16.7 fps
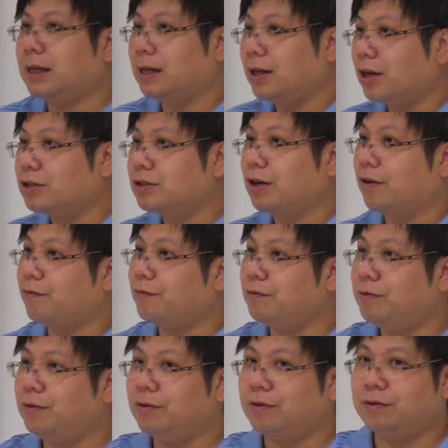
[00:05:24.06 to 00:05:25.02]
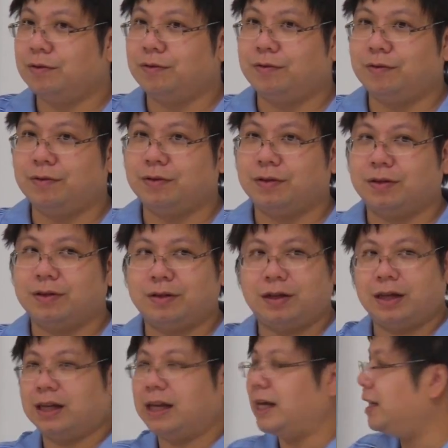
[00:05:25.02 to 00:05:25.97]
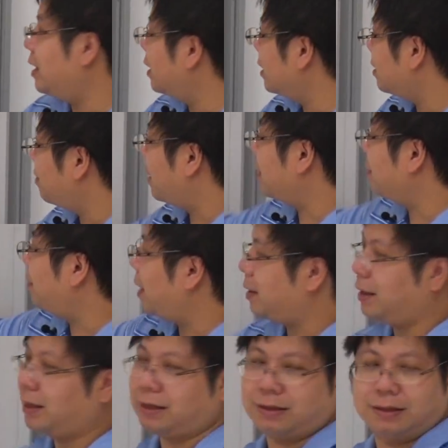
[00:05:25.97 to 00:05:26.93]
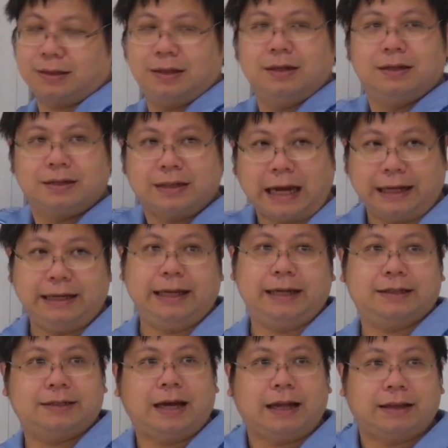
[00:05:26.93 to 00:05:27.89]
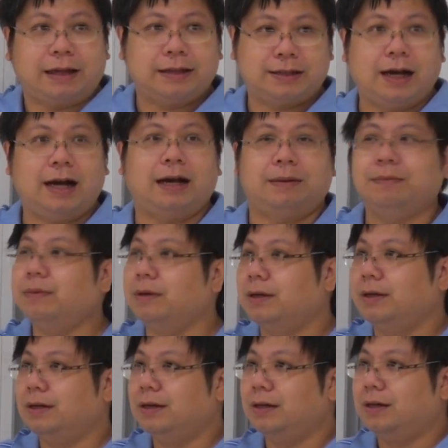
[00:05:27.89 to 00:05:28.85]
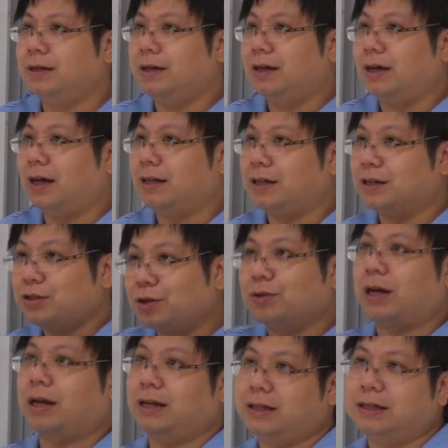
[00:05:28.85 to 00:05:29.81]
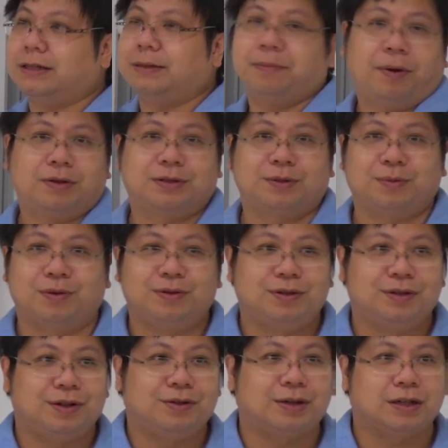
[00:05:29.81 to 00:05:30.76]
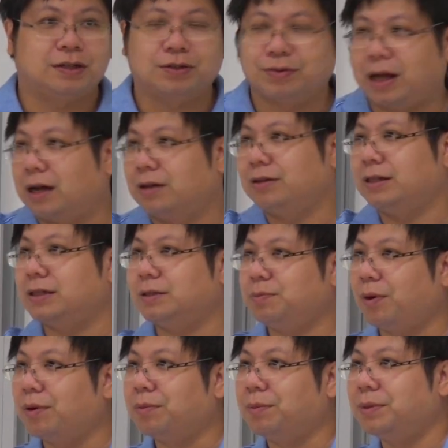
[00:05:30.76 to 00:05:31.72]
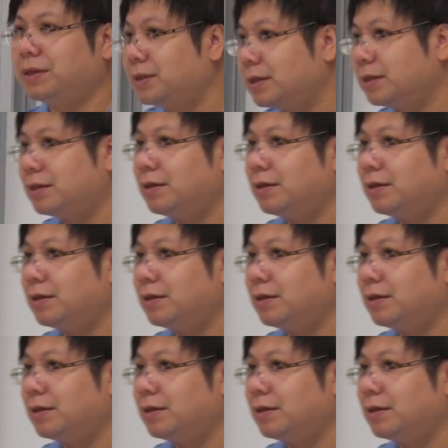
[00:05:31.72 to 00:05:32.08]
a lot of the latest mathematics techniques at that time and then show that it is impossible. Okay, so now this problem is